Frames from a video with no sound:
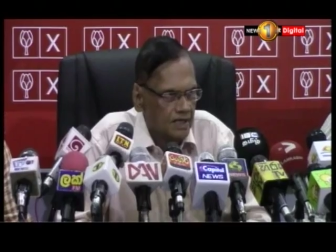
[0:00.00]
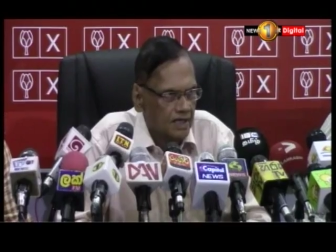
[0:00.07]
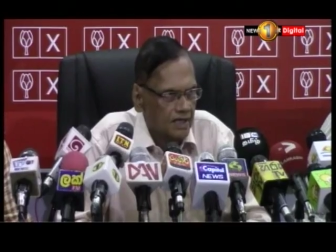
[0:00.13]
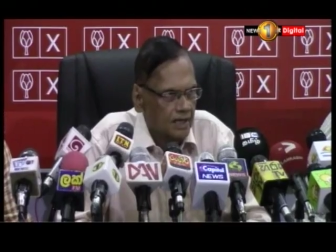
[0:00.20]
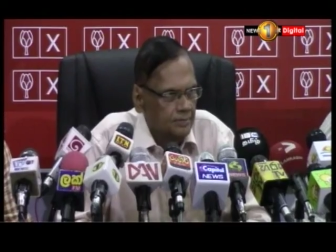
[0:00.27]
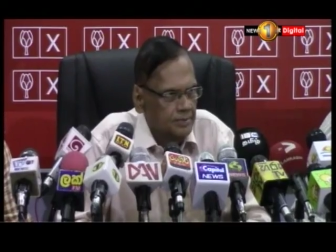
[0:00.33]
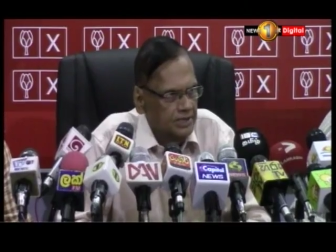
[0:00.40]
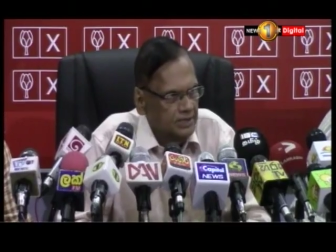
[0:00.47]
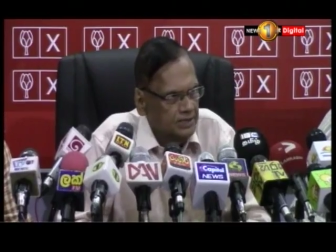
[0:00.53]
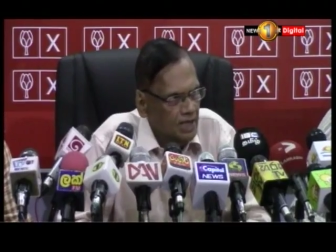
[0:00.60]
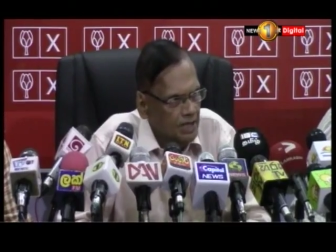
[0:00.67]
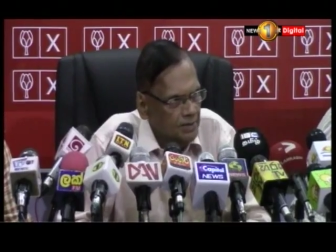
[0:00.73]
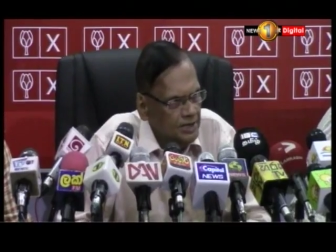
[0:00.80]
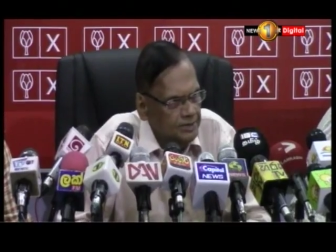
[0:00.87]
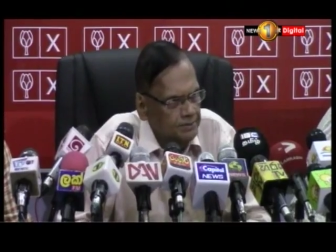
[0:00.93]
no
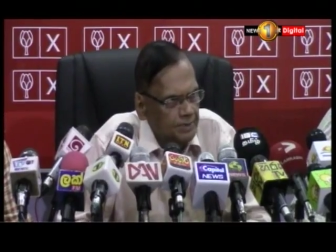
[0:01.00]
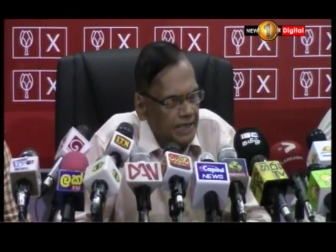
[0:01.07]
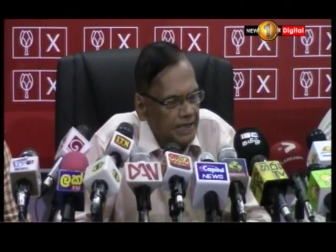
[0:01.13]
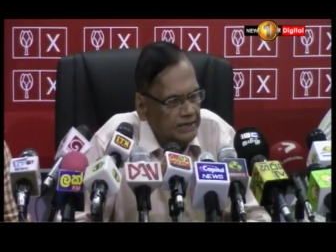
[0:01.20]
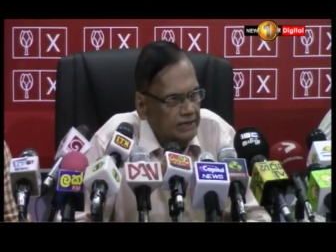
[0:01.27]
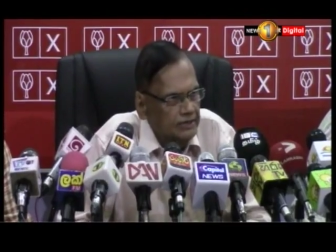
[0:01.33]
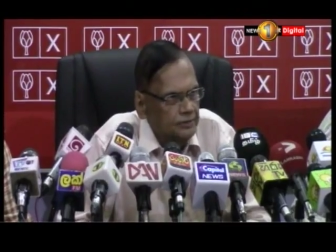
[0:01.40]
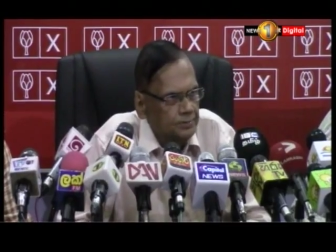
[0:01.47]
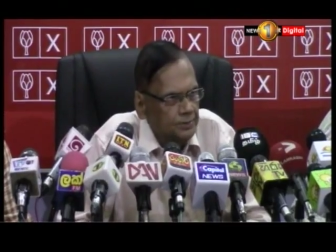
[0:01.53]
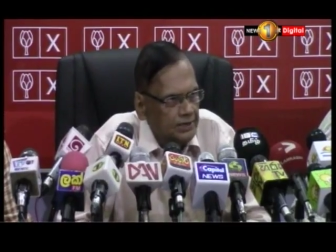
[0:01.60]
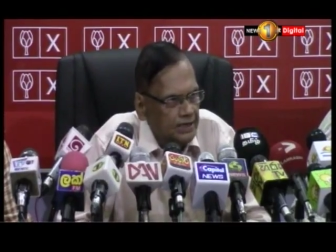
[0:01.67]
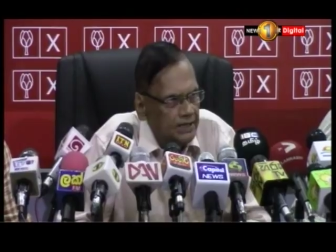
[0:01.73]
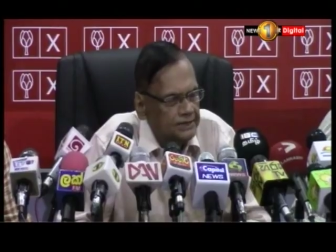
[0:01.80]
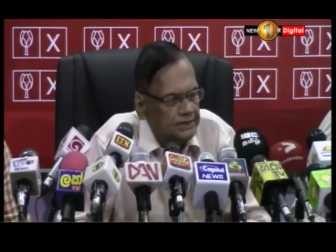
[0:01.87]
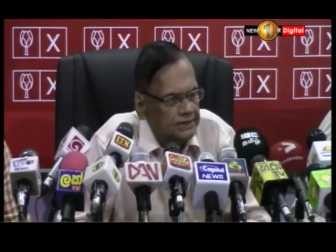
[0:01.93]
assistance will be
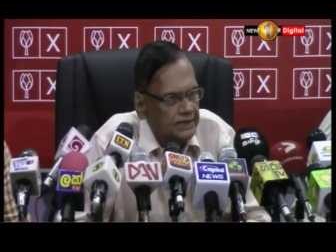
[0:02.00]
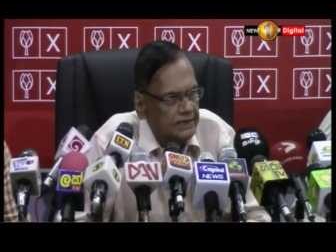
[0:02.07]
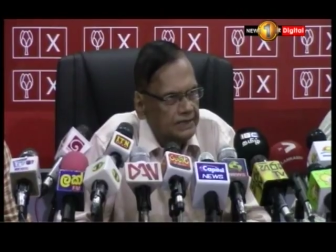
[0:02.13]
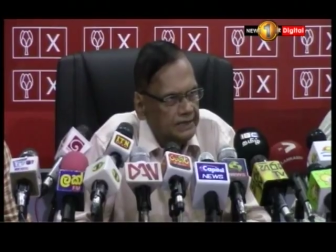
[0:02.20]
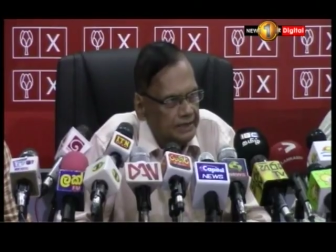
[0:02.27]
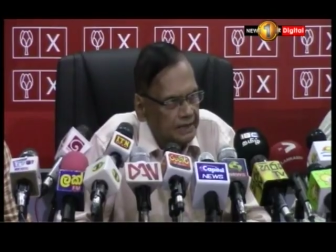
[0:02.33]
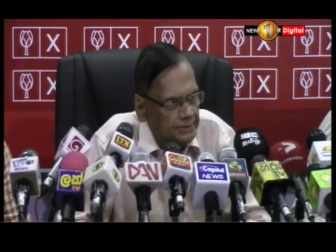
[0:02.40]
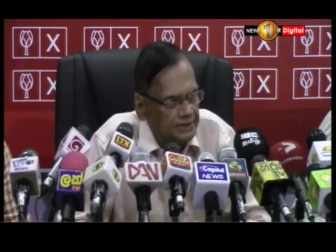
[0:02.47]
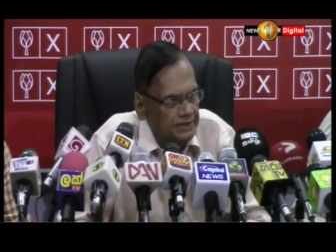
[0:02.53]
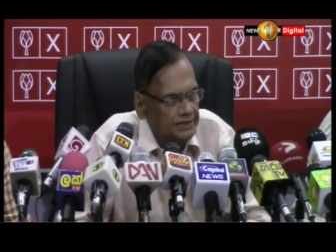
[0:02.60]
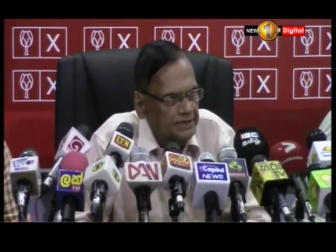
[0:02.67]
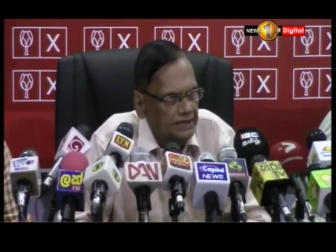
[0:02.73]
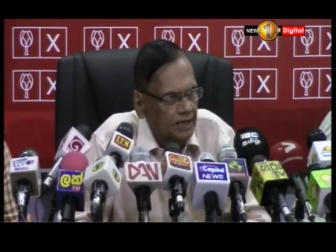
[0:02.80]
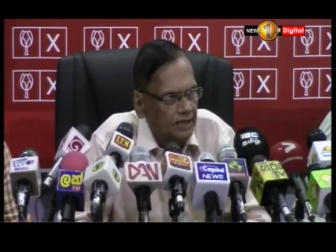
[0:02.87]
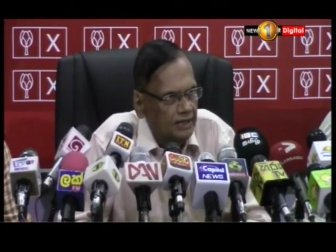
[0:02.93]
extended by us
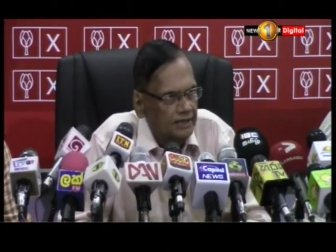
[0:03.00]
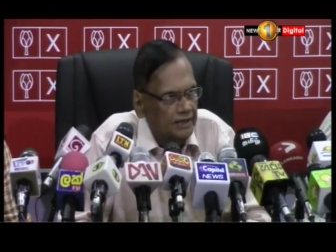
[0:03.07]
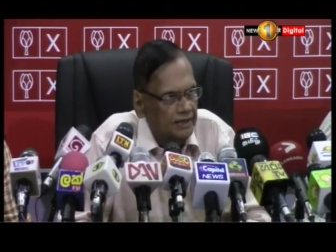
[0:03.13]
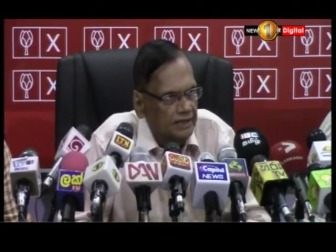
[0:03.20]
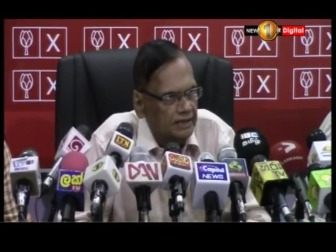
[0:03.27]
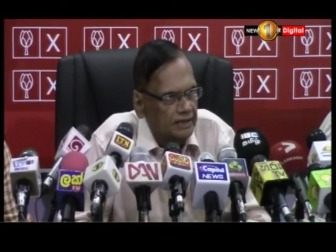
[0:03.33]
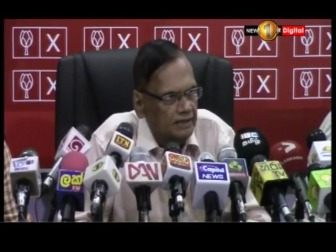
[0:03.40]
to this.